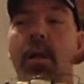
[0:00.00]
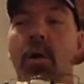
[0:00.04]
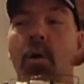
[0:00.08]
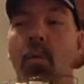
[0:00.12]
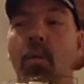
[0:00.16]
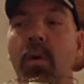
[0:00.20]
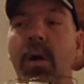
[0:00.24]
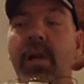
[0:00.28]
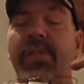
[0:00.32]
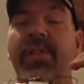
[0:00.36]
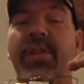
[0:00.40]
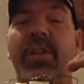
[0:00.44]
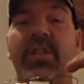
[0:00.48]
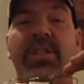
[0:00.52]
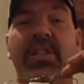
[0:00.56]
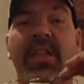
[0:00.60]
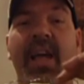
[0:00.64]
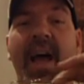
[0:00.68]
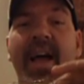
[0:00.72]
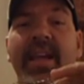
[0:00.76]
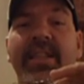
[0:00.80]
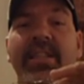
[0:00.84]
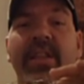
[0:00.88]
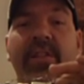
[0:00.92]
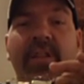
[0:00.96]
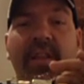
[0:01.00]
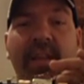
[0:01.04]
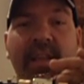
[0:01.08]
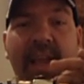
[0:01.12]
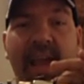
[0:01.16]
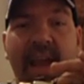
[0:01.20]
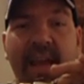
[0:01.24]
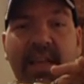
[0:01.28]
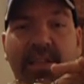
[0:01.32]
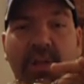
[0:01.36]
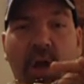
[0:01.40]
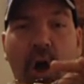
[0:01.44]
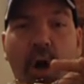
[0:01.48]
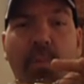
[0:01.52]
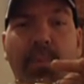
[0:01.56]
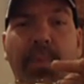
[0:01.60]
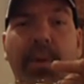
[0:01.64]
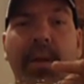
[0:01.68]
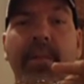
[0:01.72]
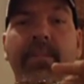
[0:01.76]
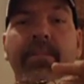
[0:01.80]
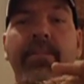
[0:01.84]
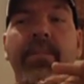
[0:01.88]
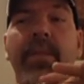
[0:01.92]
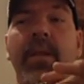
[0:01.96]
With the sides of the case
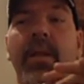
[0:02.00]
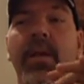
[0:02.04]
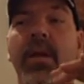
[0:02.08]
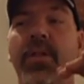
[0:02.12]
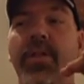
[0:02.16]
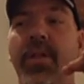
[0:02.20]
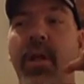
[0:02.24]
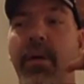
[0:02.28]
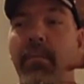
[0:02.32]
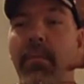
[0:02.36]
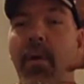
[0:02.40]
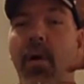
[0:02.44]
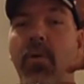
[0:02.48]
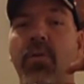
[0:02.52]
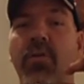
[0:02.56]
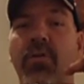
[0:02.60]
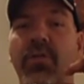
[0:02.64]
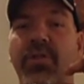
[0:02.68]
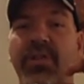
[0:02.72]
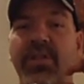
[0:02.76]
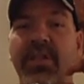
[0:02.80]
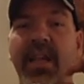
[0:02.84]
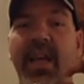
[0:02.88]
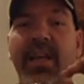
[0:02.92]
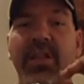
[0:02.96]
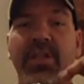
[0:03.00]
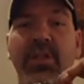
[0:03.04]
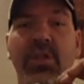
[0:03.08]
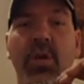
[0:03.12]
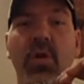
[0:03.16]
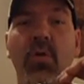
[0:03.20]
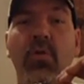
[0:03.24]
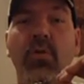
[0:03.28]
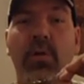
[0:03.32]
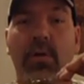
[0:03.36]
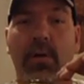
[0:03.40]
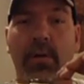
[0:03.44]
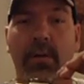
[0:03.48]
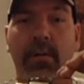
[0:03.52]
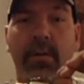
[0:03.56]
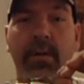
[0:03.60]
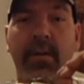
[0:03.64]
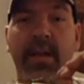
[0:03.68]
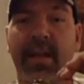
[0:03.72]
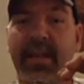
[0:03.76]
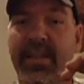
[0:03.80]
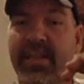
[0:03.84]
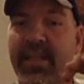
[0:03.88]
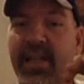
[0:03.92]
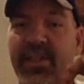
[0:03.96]
open, the motor stays cooler.
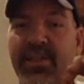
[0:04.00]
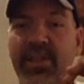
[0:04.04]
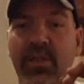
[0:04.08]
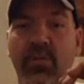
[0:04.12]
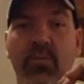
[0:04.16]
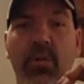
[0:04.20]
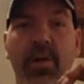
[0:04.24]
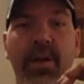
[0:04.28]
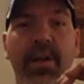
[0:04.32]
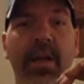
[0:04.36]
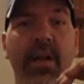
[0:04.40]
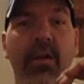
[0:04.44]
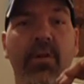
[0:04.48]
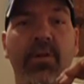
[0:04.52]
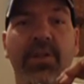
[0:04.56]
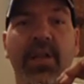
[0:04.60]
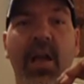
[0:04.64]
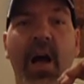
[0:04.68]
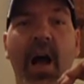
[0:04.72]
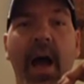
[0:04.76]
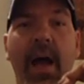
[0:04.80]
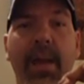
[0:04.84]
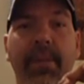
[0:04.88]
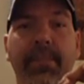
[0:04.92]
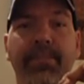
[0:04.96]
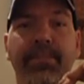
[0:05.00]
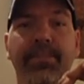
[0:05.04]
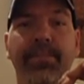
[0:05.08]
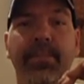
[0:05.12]
It doesn't run near as hot.